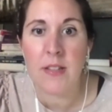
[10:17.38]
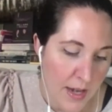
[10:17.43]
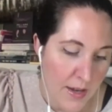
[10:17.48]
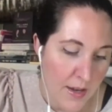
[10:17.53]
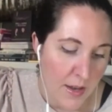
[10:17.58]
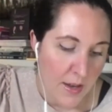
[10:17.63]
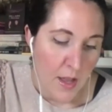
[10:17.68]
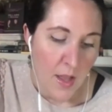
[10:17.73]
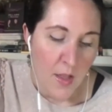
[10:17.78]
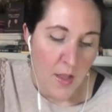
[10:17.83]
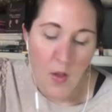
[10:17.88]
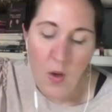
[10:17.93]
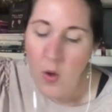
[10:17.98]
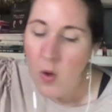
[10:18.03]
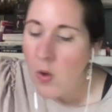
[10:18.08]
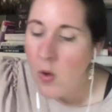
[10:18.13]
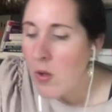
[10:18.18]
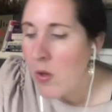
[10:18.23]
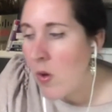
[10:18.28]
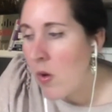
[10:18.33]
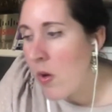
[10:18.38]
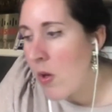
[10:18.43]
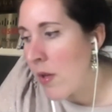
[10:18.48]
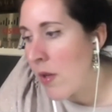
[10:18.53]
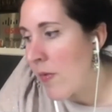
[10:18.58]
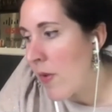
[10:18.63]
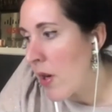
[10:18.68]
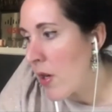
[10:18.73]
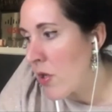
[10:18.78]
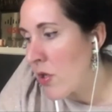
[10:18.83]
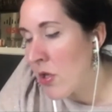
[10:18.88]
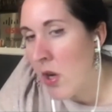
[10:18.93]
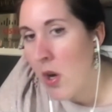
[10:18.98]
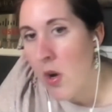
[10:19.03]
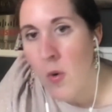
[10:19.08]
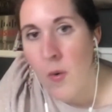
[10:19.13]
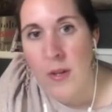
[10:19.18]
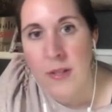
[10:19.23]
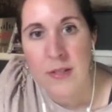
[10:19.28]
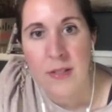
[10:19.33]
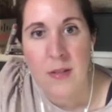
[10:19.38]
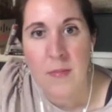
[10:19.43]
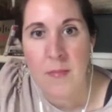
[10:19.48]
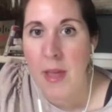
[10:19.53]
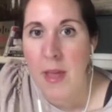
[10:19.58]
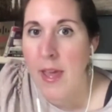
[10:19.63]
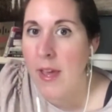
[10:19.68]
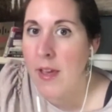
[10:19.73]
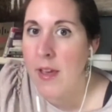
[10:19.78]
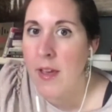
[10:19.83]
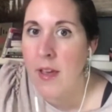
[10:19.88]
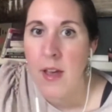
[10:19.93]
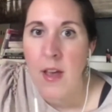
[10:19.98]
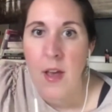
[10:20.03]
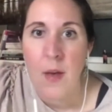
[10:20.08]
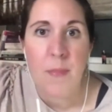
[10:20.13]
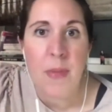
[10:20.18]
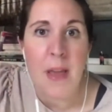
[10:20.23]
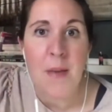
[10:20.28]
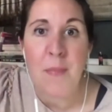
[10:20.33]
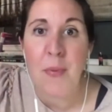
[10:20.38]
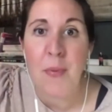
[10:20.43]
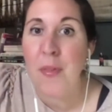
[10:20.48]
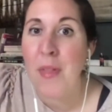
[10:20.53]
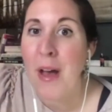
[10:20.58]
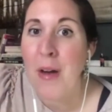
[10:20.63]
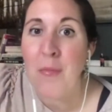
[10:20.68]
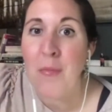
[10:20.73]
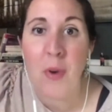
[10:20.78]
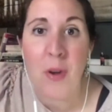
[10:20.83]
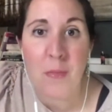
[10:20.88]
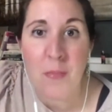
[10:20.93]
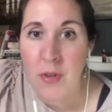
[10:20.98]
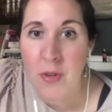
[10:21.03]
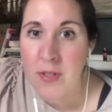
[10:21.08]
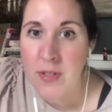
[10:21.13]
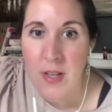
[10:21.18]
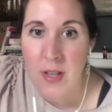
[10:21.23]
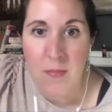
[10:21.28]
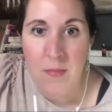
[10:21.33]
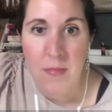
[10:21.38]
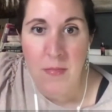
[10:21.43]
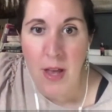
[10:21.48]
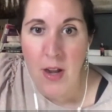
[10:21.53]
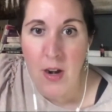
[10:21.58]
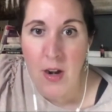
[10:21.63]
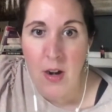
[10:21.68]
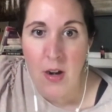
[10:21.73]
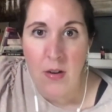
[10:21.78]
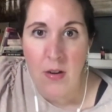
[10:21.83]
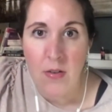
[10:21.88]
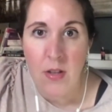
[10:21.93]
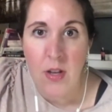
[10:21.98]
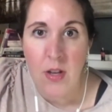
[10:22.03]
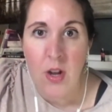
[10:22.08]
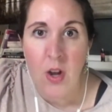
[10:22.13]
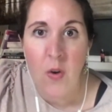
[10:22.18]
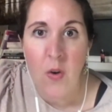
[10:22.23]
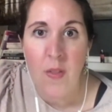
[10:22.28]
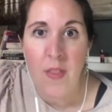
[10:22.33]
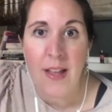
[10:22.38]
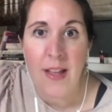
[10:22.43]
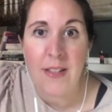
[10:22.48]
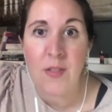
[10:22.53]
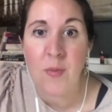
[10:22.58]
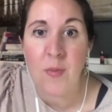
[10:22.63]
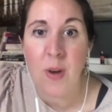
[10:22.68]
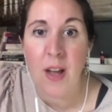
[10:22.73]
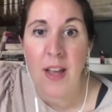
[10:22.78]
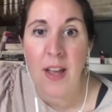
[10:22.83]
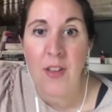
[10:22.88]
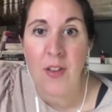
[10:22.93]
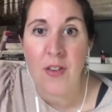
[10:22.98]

And the whole goal of our show is to make people that 1% better, and that's why your